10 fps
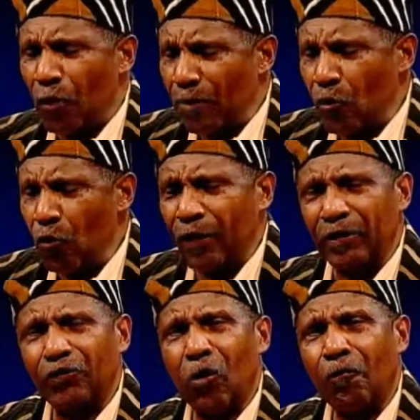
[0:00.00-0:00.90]
we're
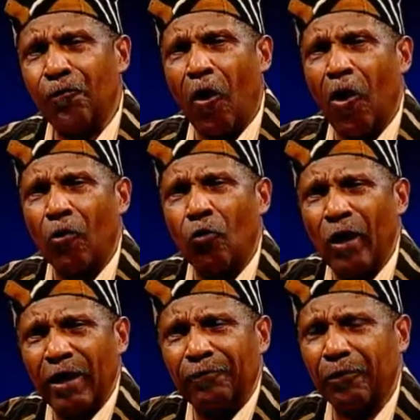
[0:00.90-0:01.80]
moving so far
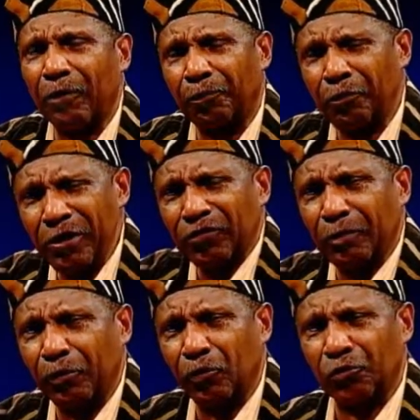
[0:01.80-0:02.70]
away from the
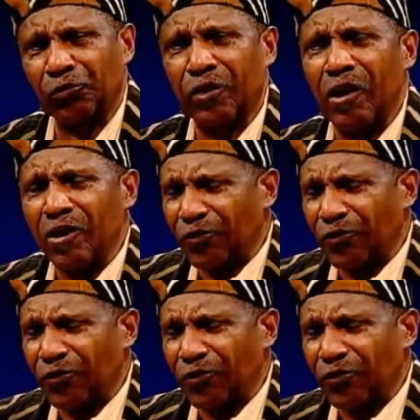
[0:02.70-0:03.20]
principles,